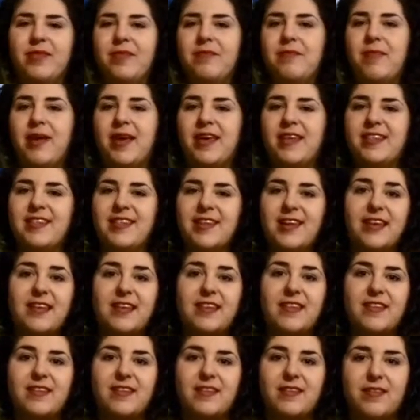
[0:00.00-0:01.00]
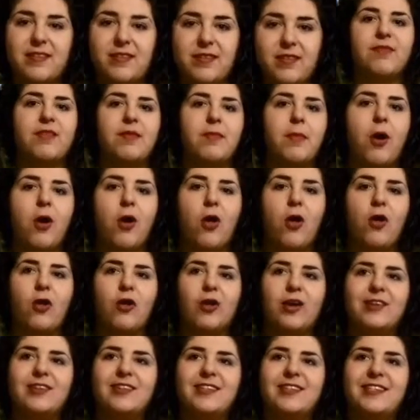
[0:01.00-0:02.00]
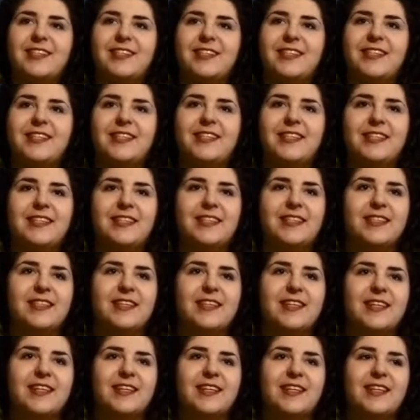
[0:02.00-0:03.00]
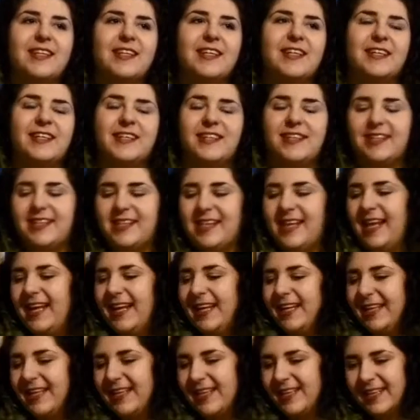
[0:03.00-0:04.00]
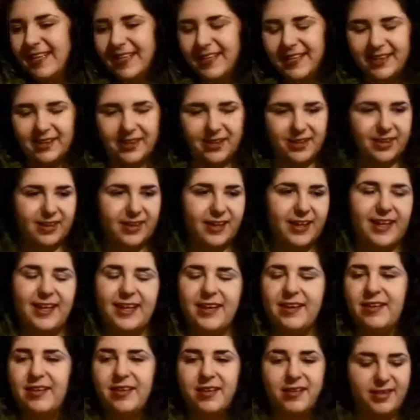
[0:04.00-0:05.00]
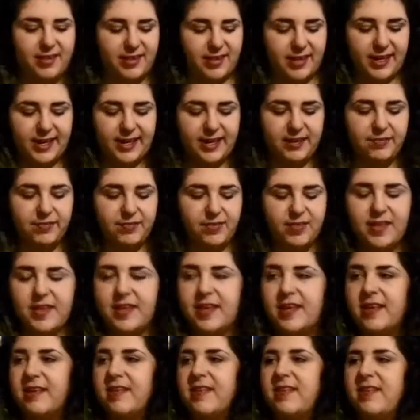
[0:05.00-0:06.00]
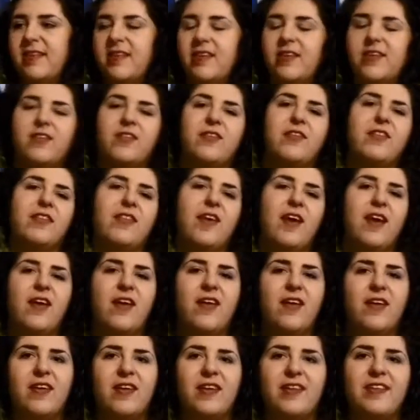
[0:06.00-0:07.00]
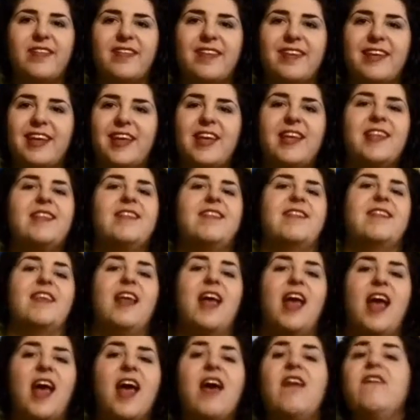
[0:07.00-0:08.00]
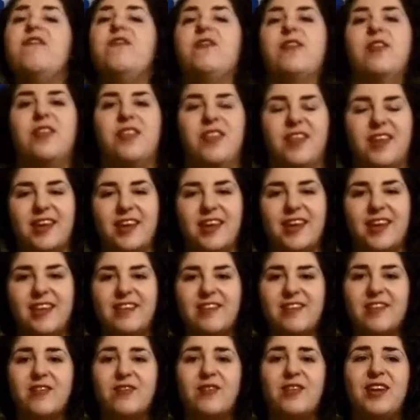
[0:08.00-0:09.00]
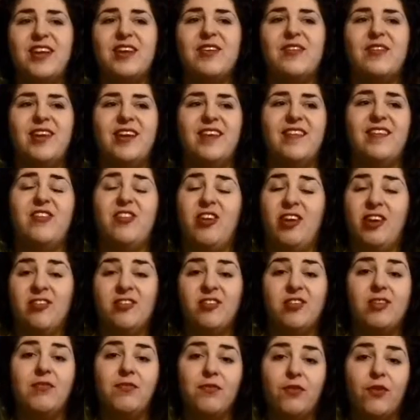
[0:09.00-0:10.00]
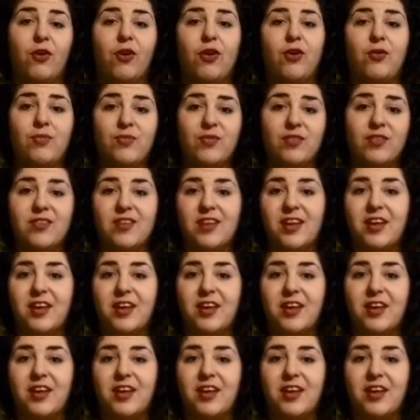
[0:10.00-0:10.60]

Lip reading: messiest of them all, and she's like she leaves things here and there, and she eats everything. She's really good at changing forms,